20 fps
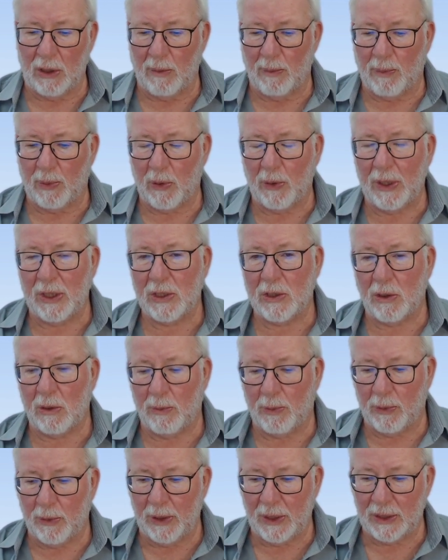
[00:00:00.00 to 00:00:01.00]
the employees of the
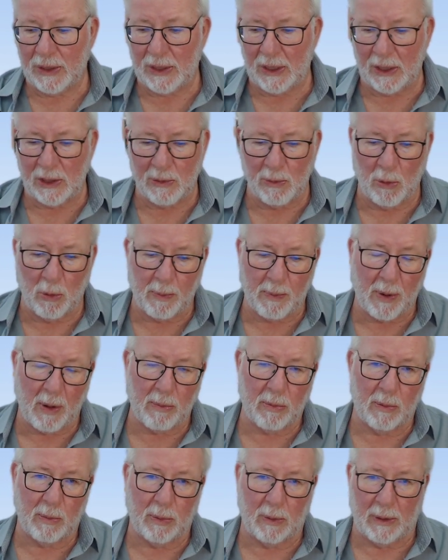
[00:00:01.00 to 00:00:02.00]
employees, is more
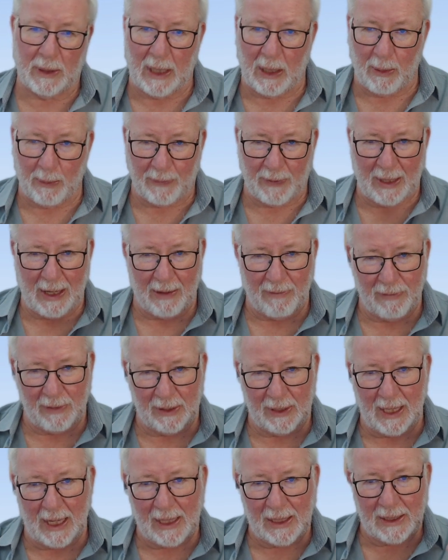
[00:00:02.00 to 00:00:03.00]
probable. Now, I've
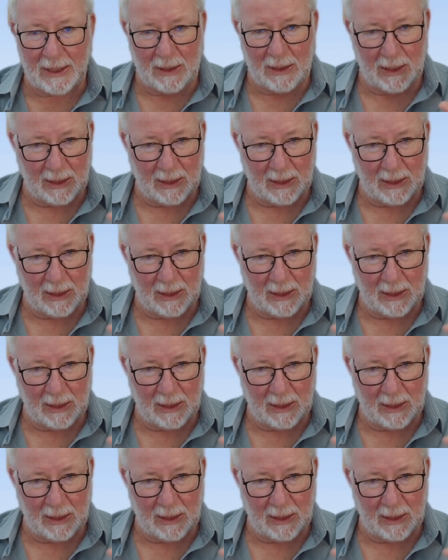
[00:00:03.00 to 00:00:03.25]
covered that.